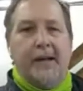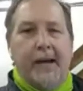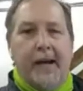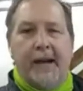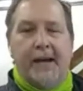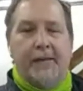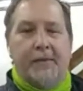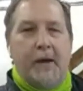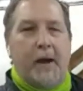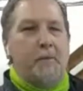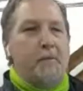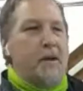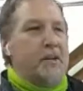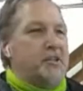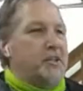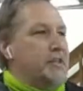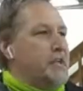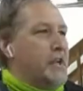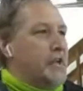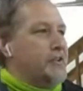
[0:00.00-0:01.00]
I
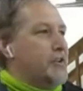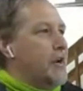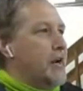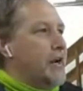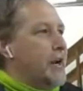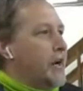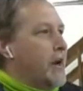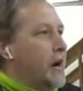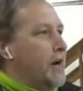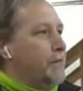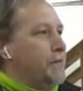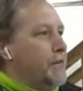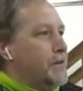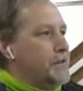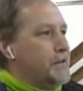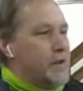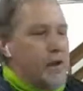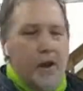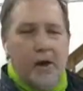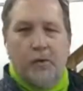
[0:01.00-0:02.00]
mentioned yesterday at a
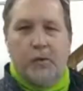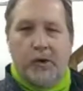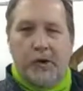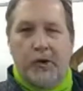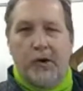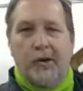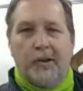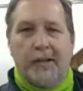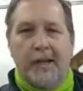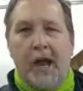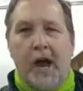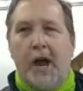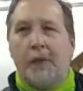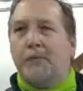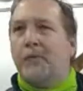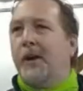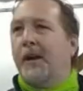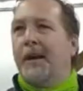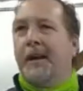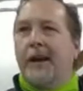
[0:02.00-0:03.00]
conference, we're currently
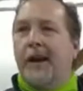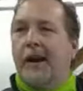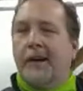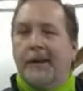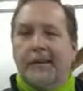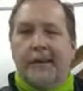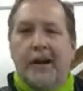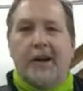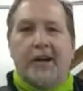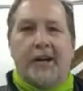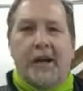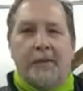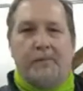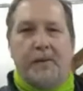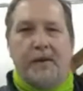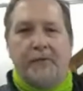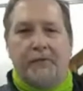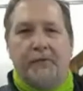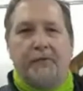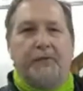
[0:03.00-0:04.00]
operating our
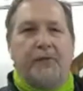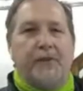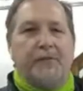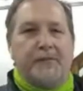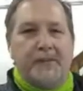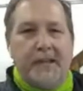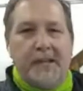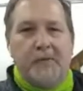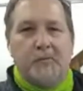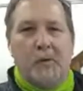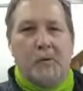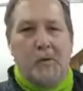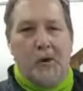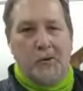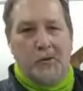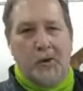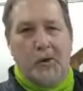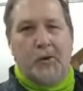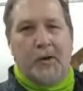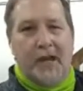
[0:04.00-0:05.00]
company from 15 remote
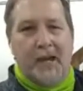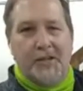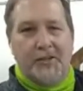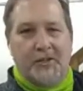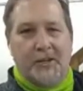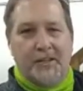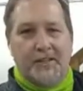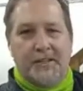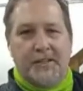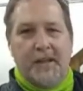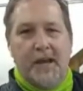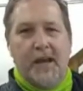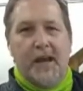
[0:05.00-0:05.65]
locations.